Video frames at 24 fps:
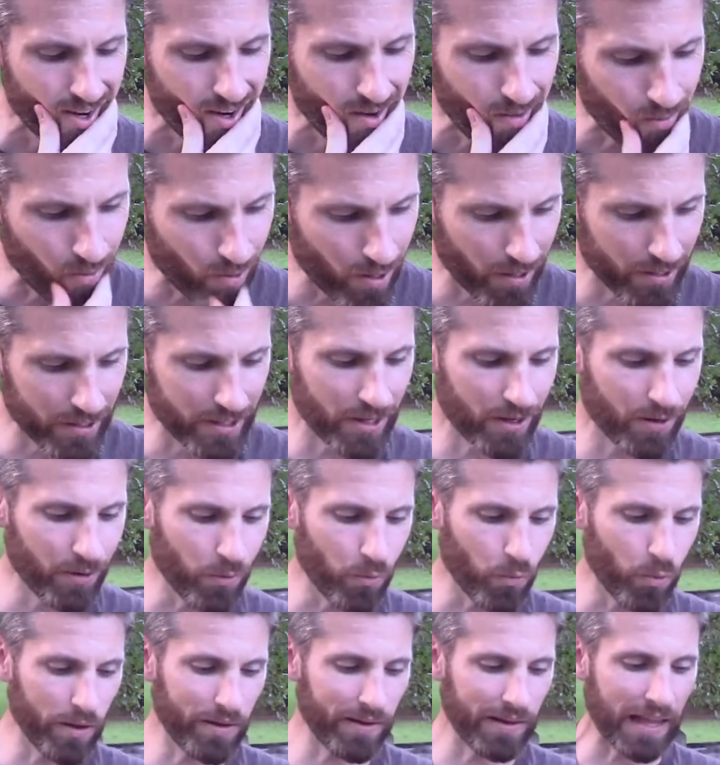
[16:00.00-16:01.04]
Well,
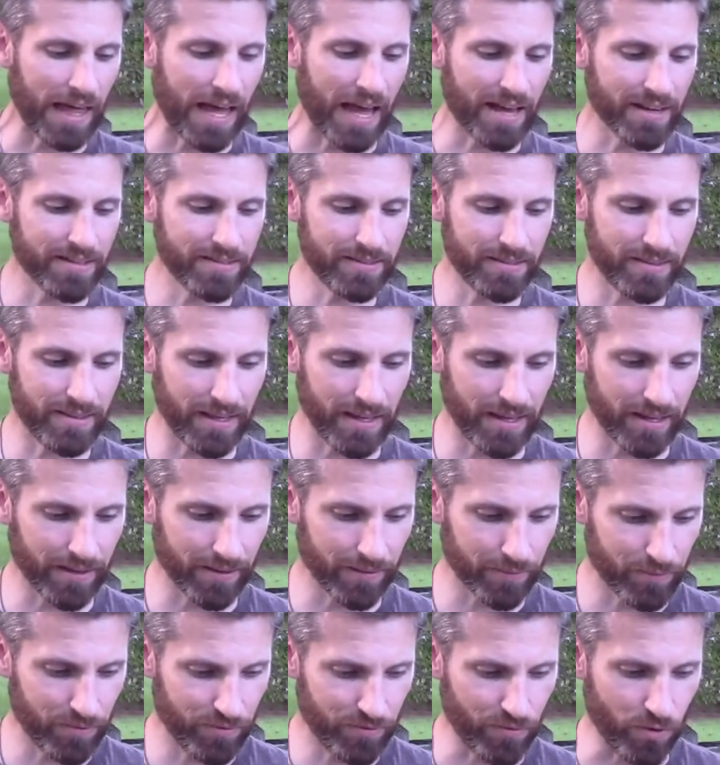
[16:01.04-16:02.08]
one last thing
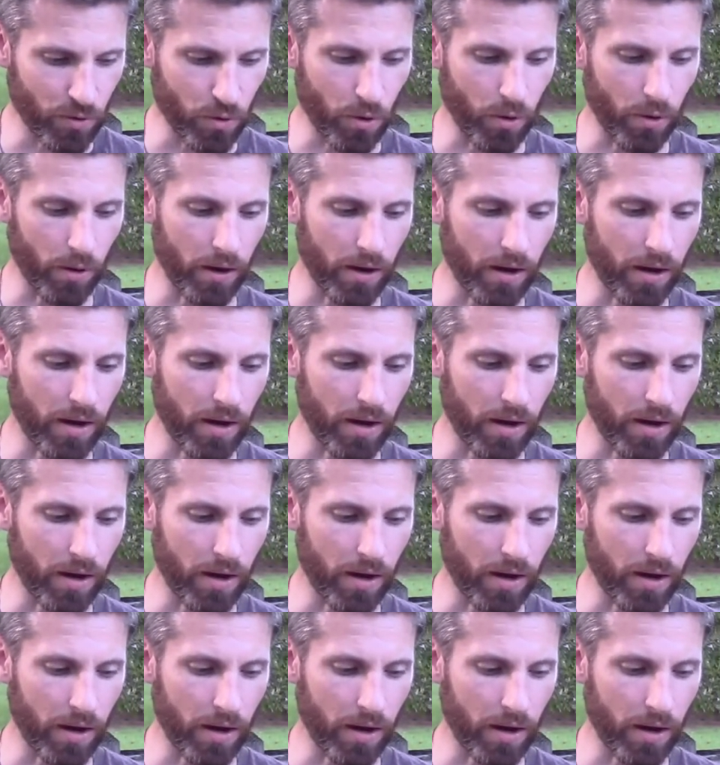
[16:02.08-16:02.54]
for